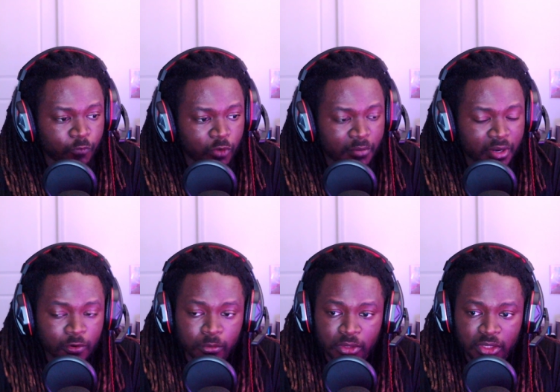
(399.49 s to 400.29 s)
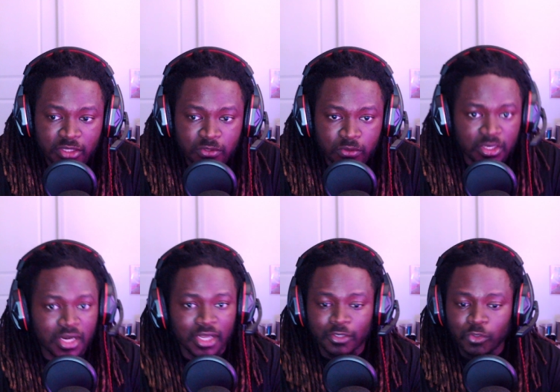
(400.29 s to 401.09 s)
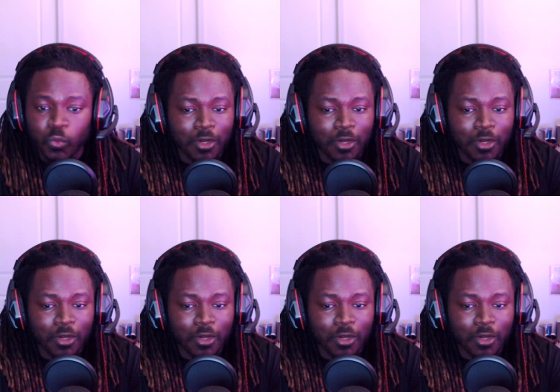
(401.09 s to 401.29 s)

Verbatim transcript: run my OBS through that I can do what